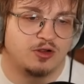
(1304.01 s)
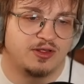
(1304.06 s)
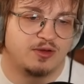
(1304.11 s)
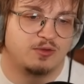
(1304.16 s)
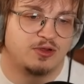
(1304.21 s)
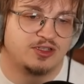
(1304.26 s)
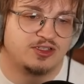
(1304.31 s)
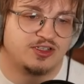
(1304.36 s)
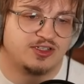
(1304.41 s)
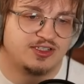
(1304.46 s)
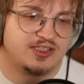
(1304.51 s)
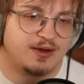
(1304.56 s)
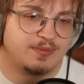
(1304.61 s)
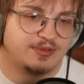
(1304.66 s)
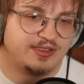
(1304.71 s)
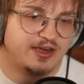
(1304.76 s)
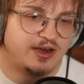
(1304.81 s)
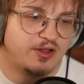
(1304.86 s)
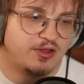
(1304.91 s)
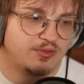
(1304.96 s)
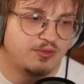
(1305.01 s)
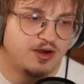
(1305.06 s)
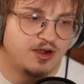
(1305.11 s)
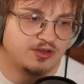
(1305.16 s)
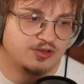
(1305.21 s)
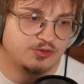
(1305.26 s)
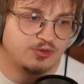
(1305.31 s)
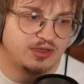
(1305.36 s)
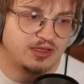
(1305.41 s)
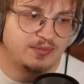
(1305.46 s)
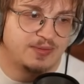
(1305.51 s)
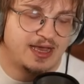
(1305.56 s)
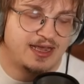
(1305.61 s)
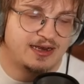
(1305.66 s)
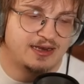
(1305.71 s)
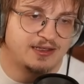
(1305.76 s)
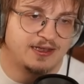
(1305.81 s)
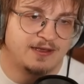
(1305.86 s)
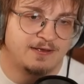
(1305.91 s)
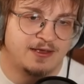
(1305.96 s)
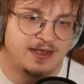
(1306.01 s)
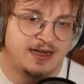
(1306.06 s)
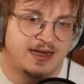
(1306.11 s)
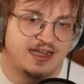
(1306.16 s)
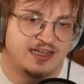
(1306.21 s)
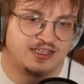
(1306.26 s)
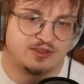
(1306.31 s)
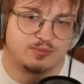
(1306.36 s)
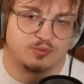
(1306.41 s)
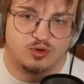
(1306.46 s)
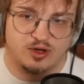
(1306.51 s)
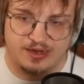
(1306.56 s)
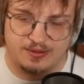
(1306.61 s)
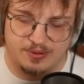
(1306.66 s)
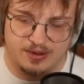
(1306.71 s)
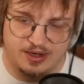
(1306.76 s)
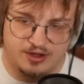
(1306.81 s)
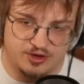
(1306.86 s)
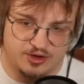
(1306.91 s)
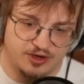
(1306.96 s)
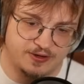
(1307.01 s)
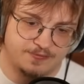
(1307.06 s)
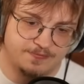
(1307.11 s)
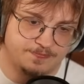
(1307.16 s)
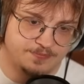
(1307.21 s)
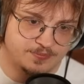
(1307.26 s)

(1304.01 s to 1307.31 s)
that wants to set up stealth rocks really badly and has a bright powder,